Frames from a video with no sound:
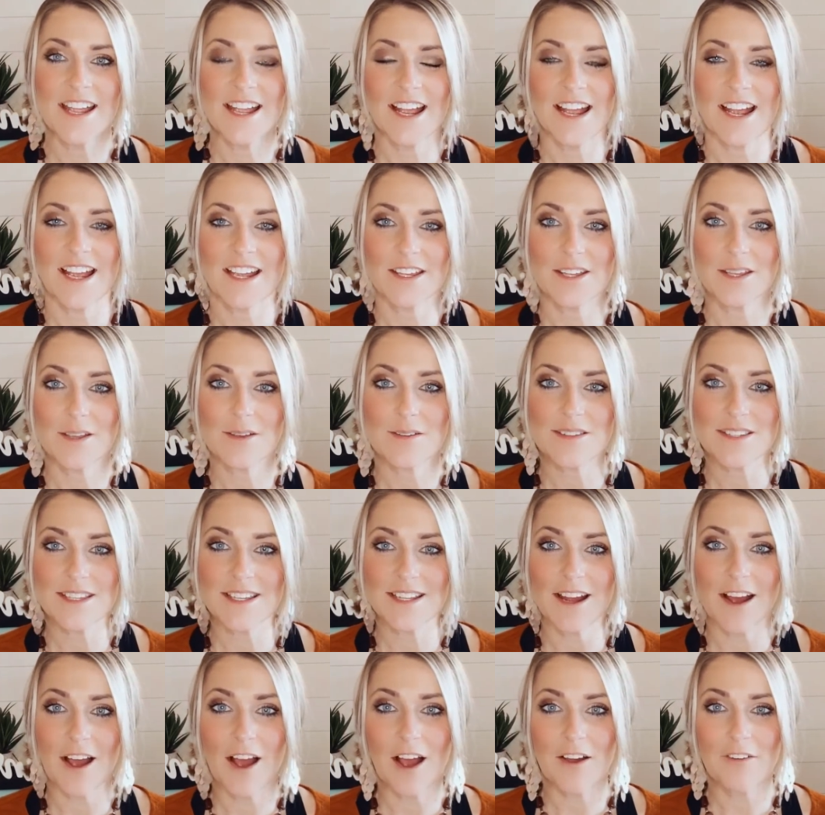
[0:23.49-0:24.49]
I use
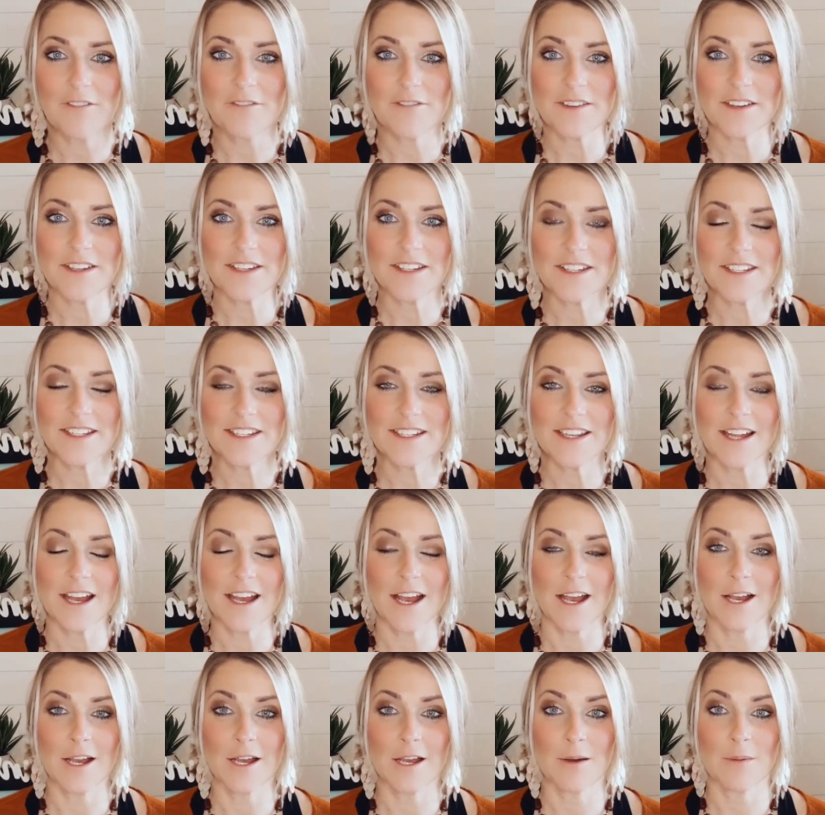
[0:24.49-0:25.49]
it often,
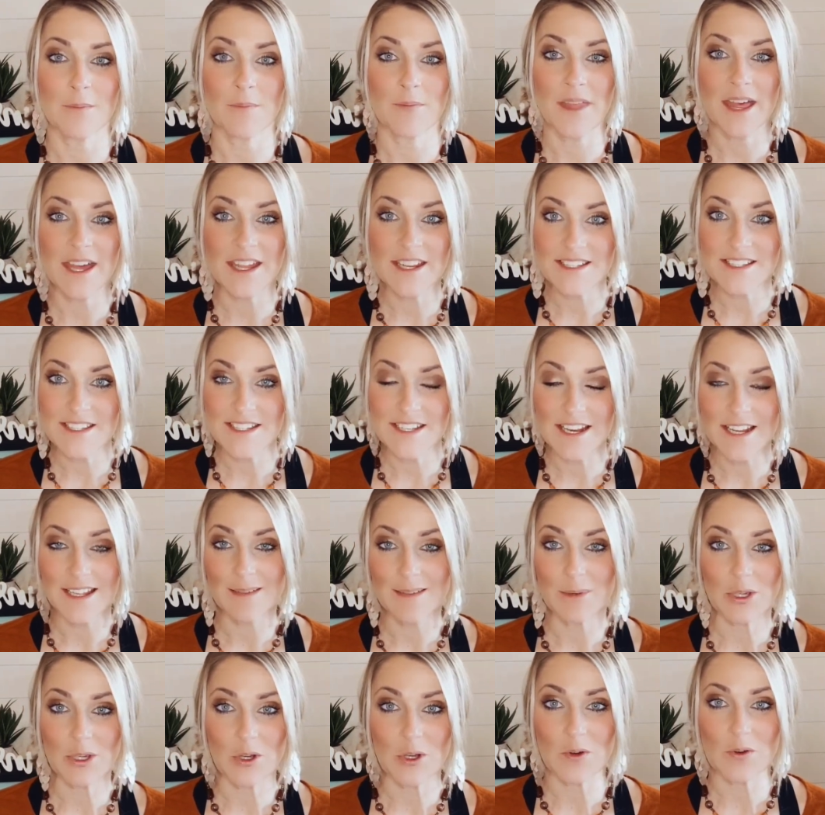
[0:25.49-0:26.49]
that is the
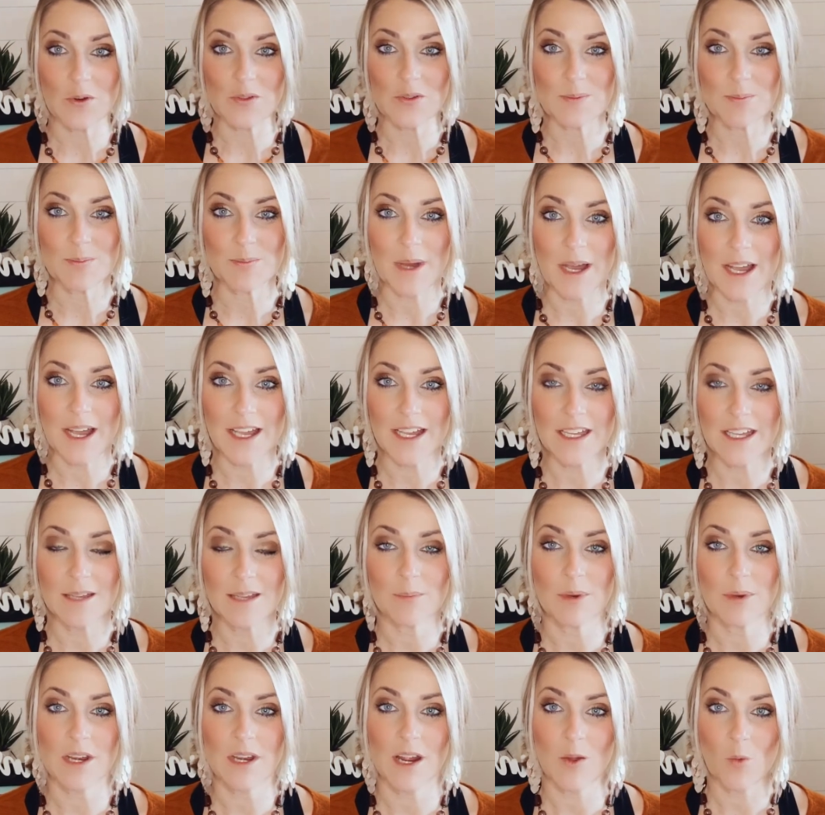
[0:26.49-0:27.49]
name it goes by,
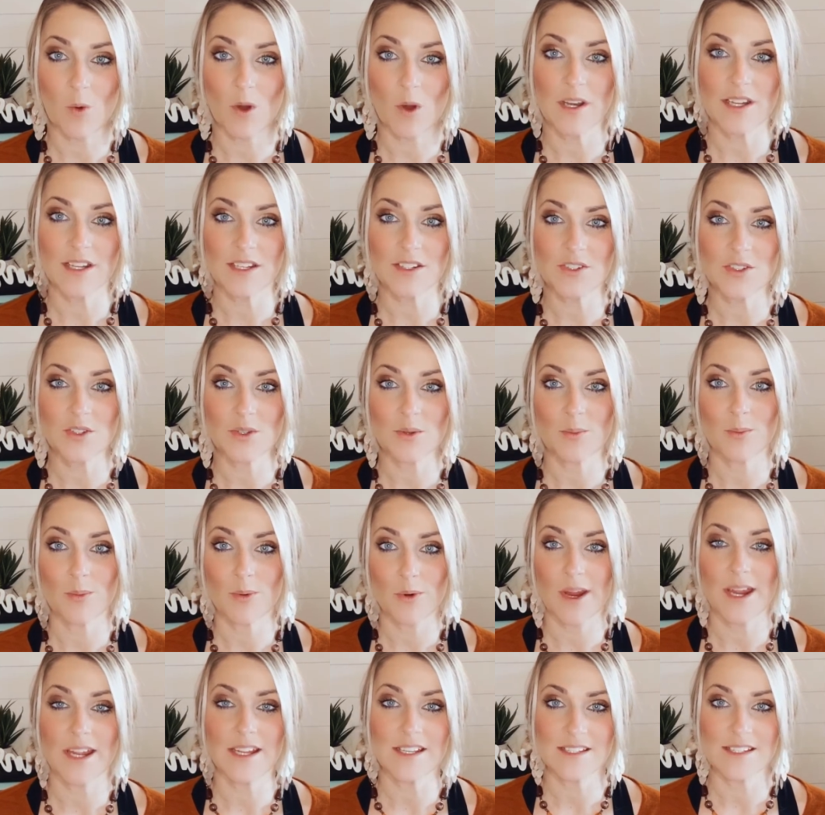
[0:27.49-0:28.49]
but I wanted to
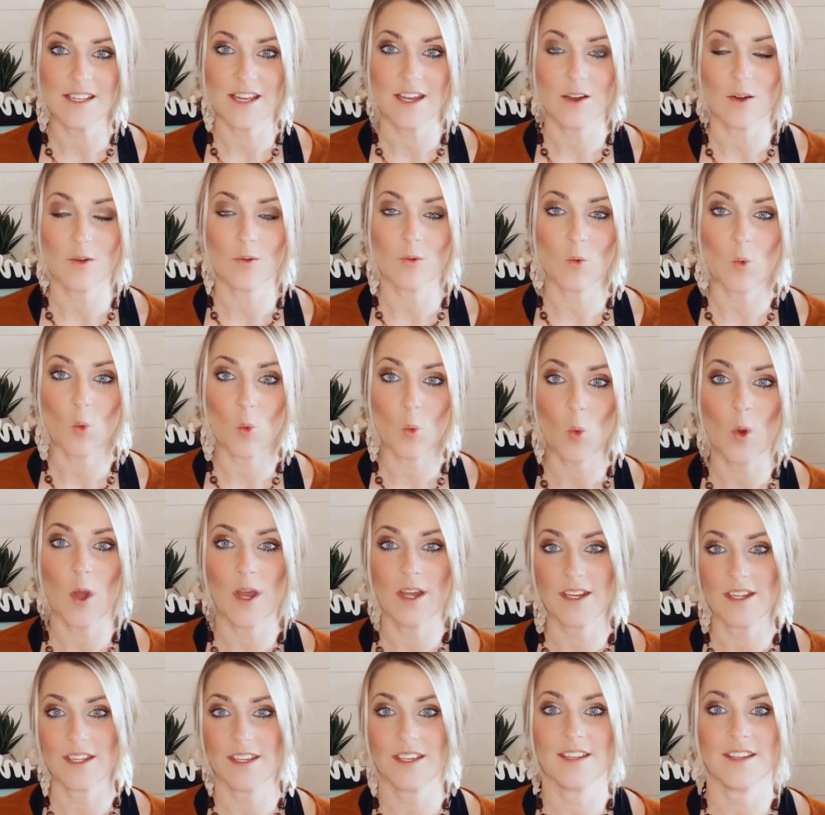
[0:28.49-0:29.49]
break down
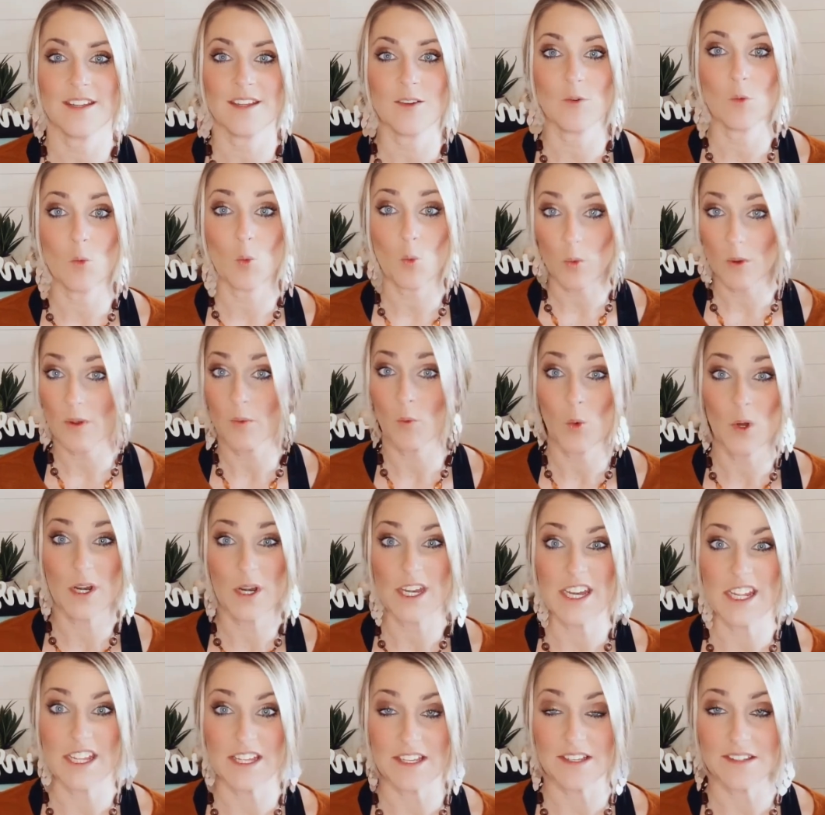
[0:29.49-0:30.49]
what it
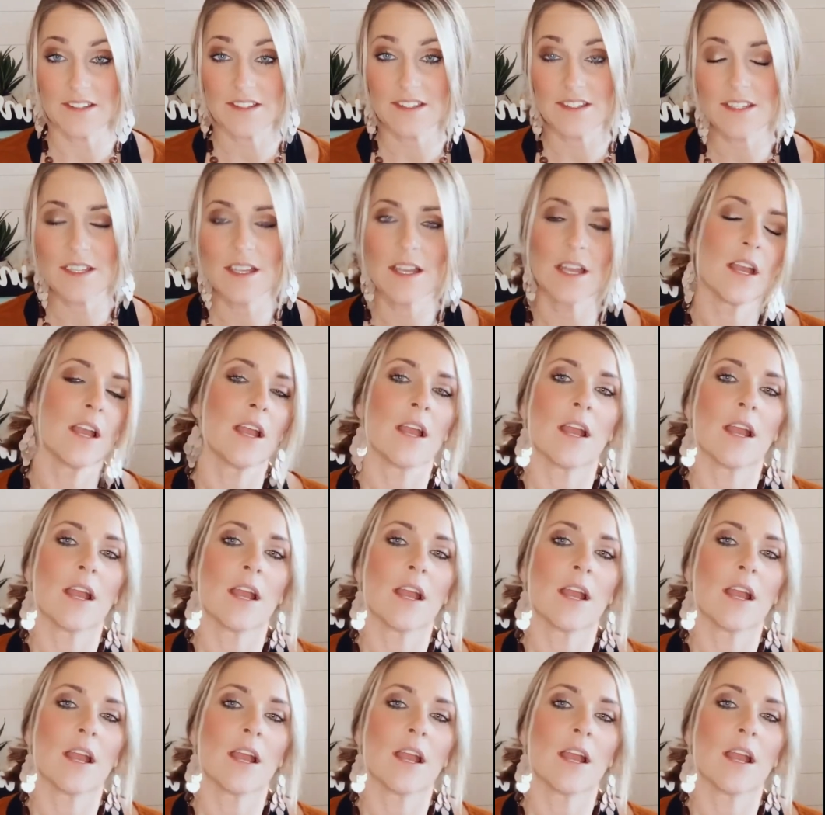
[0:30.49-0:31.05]
is.